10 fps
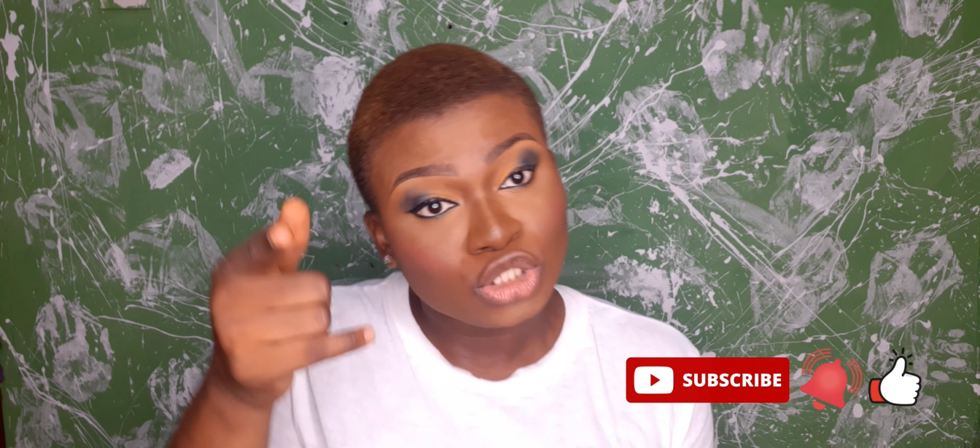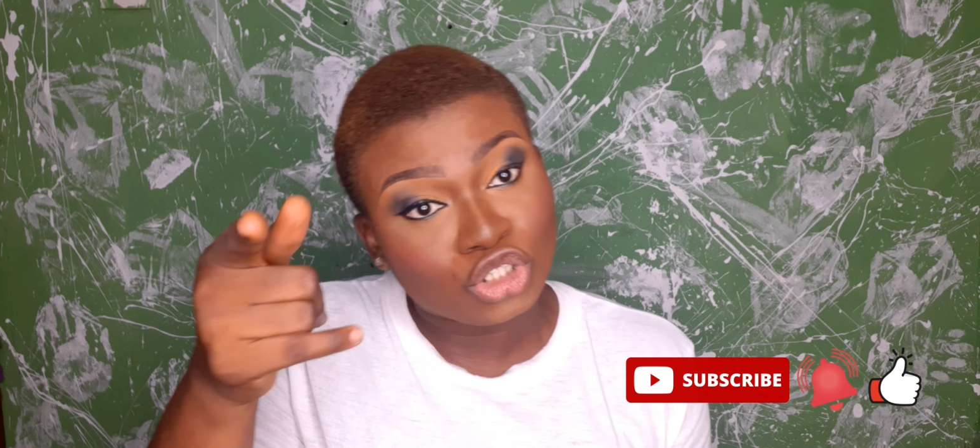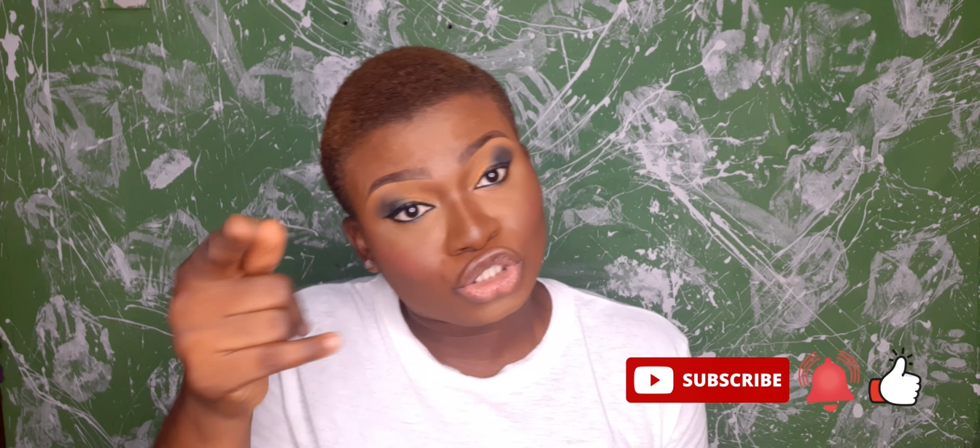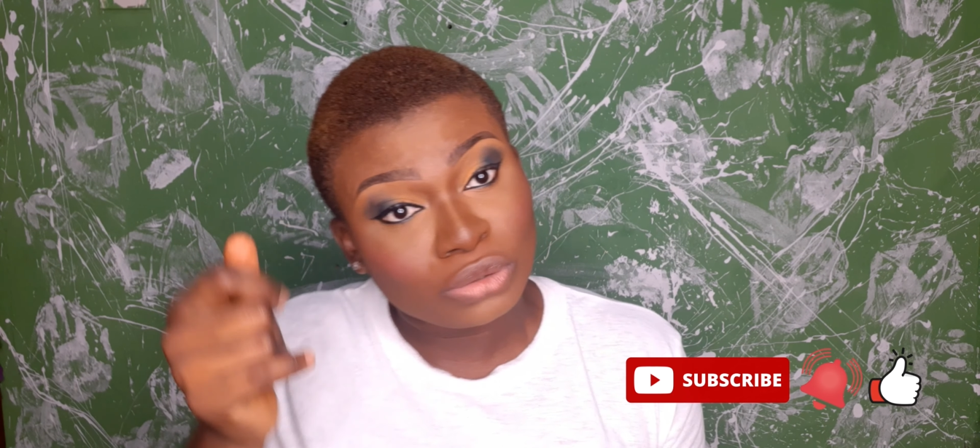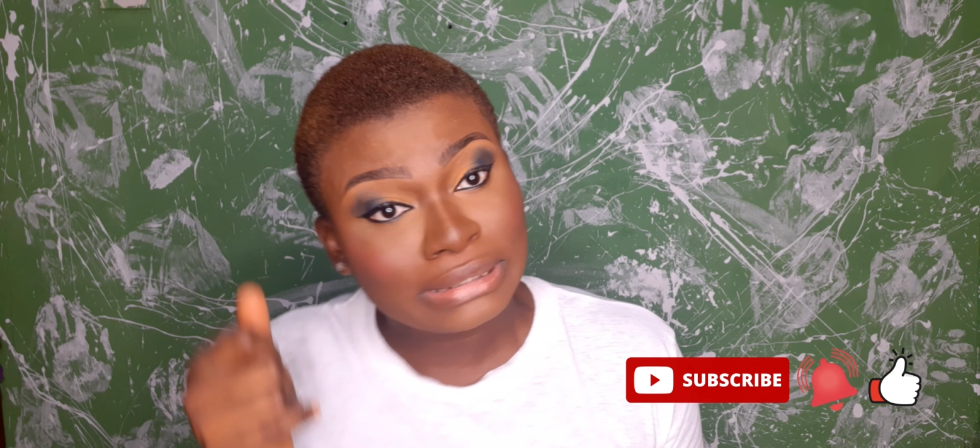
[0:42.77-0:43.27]

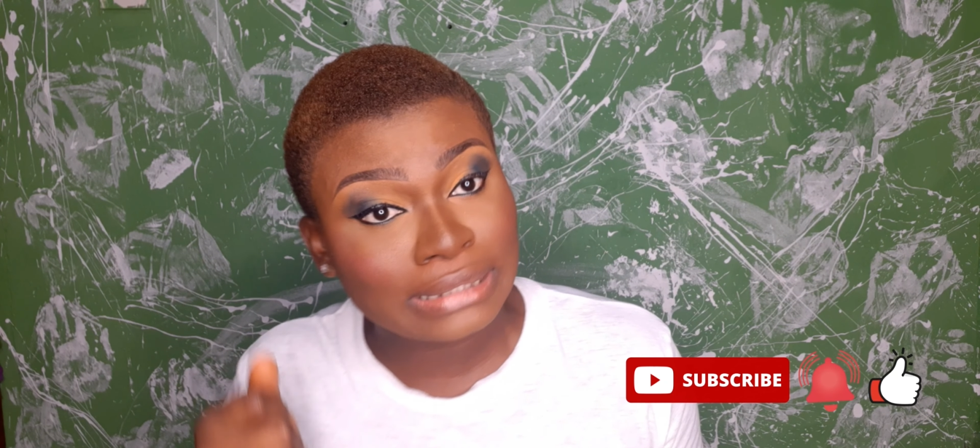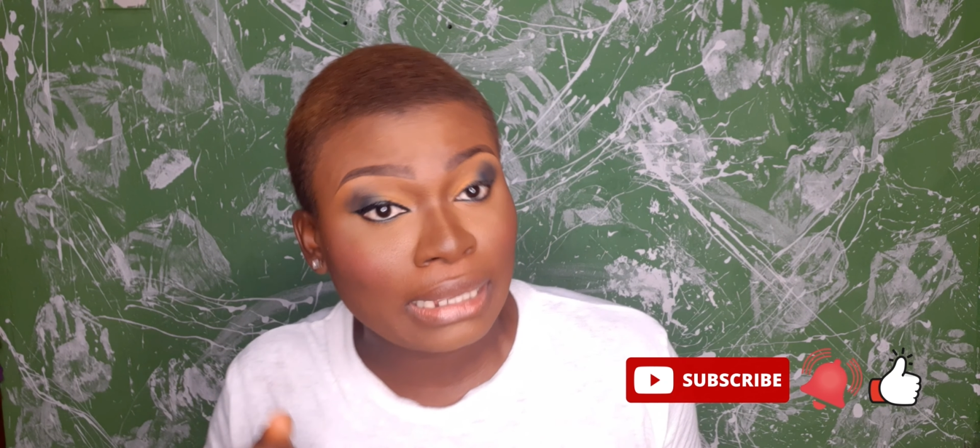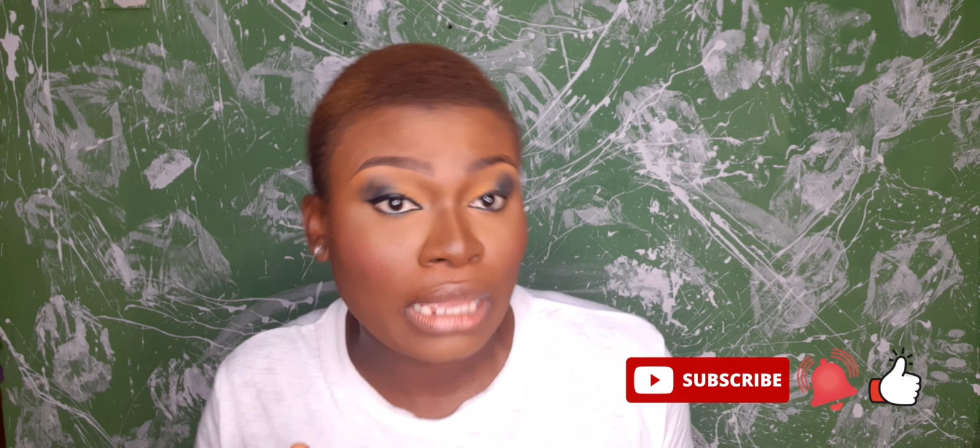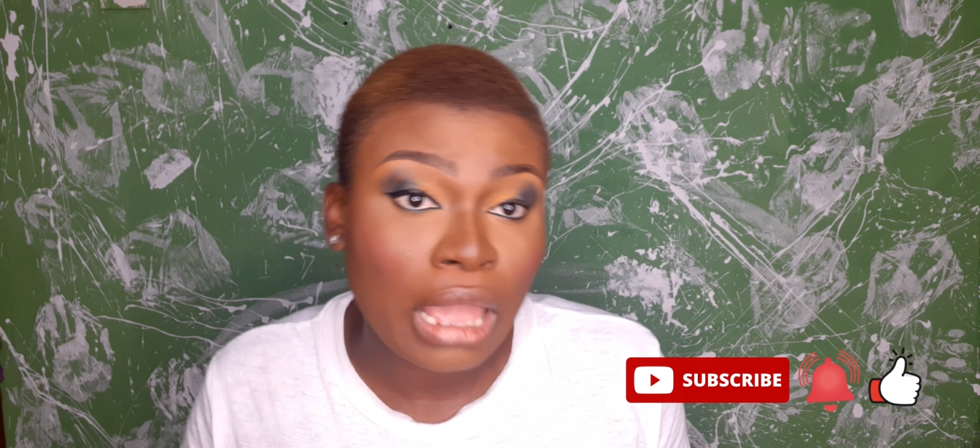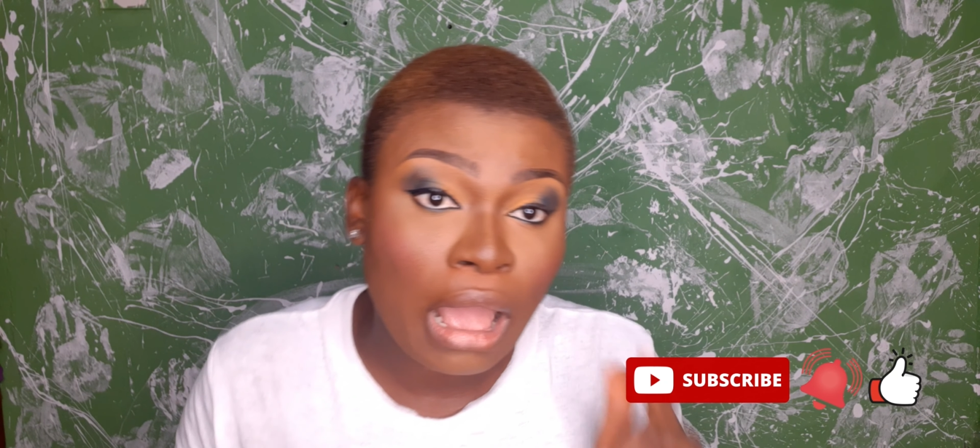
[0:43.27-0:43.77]

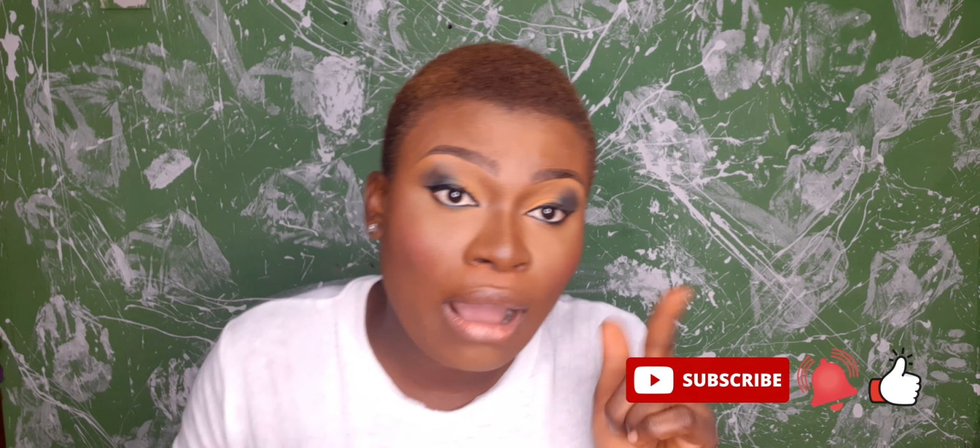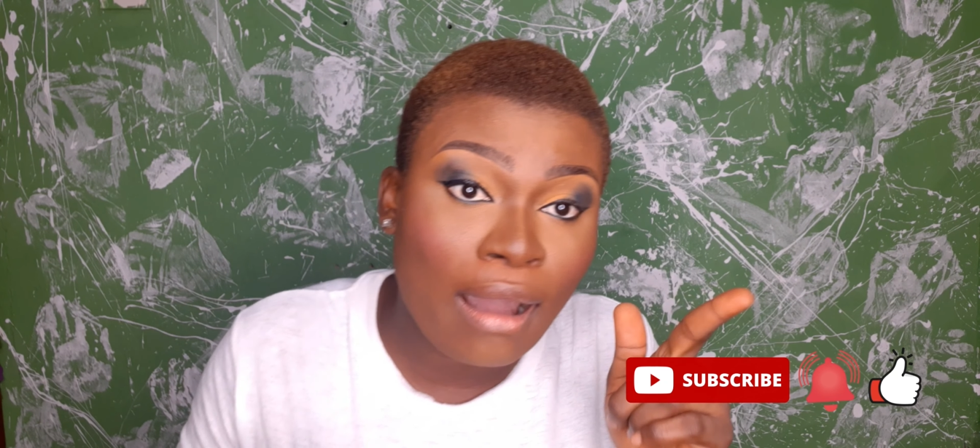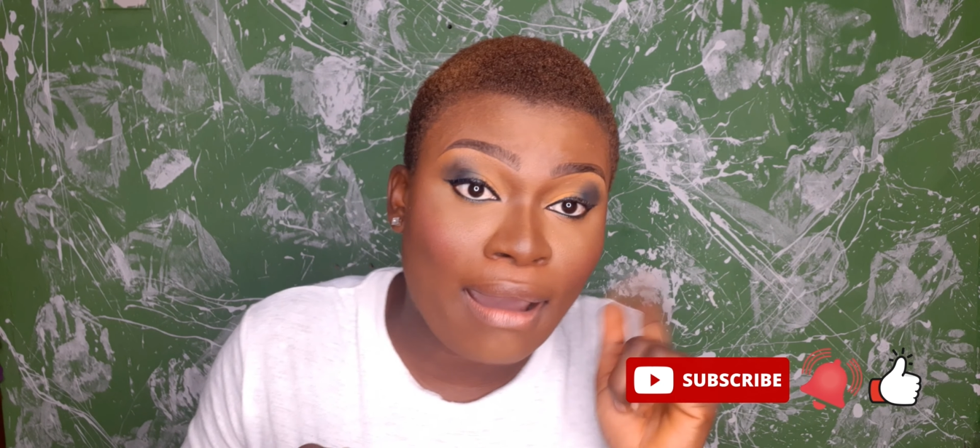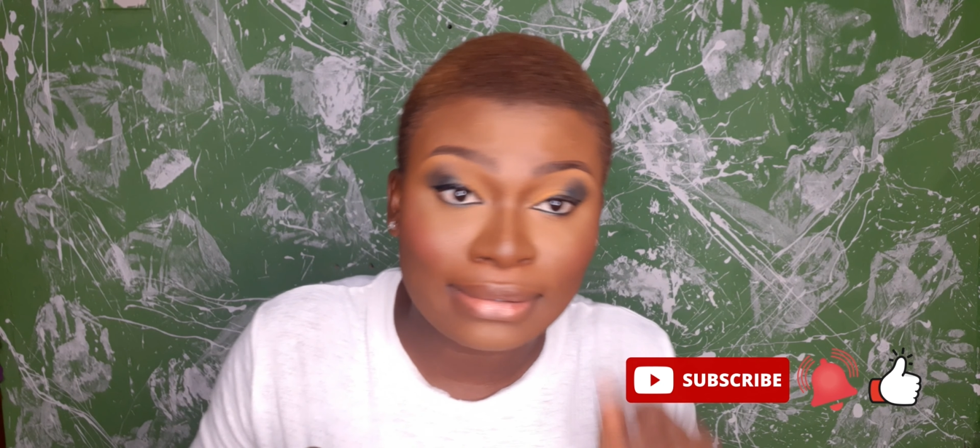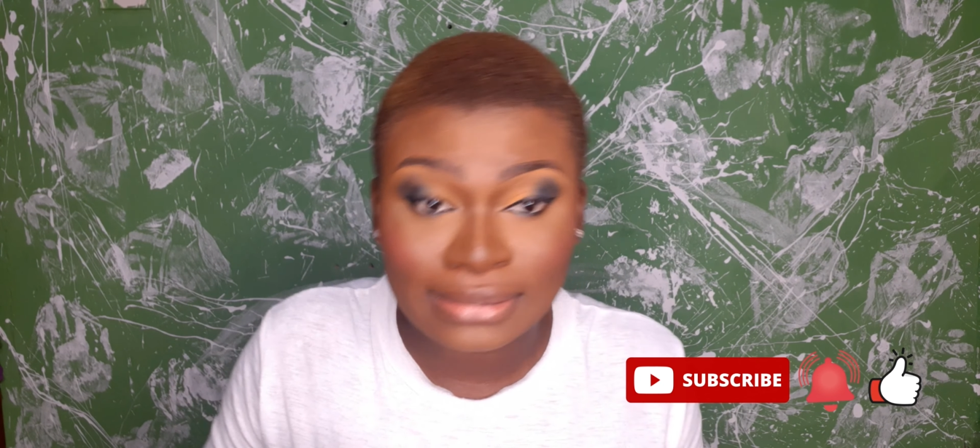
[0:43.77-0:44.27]
juicy,
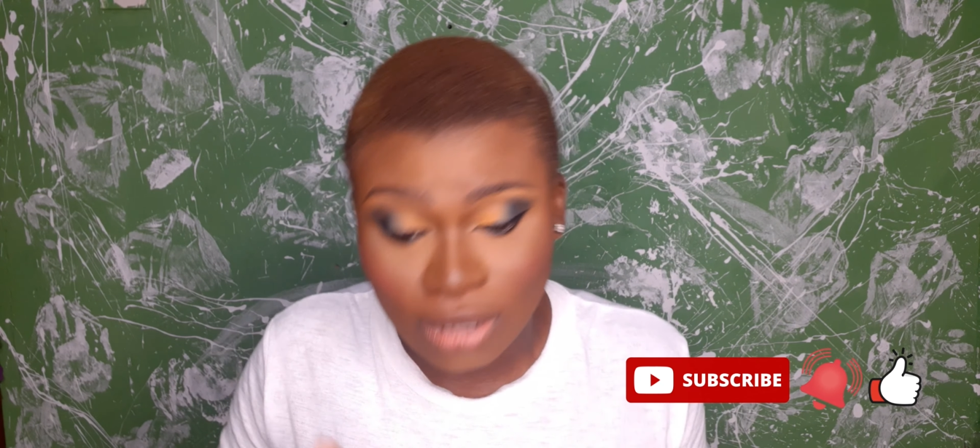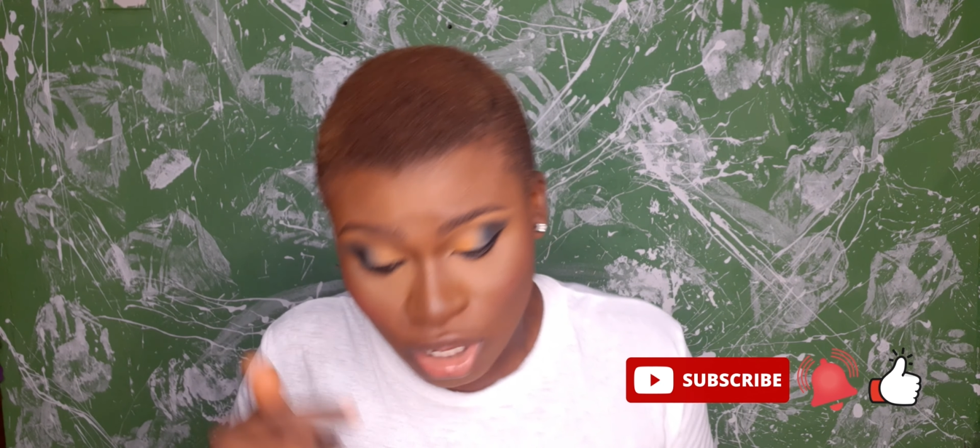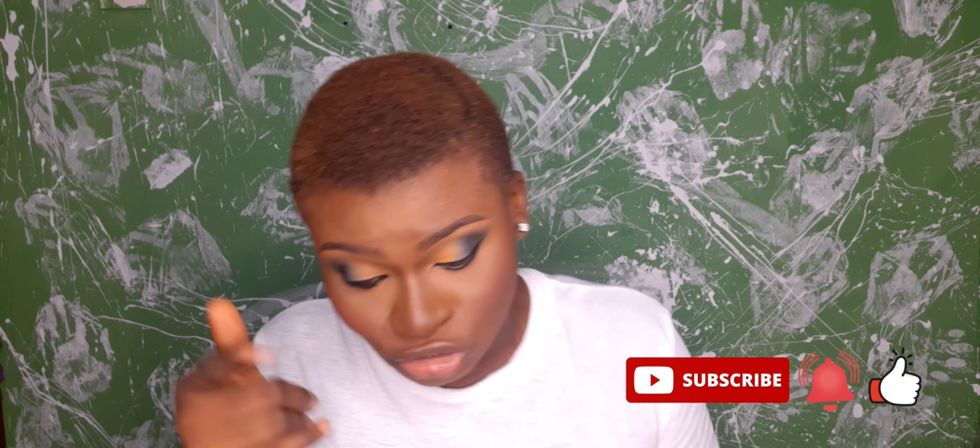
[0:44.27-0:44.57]
hot,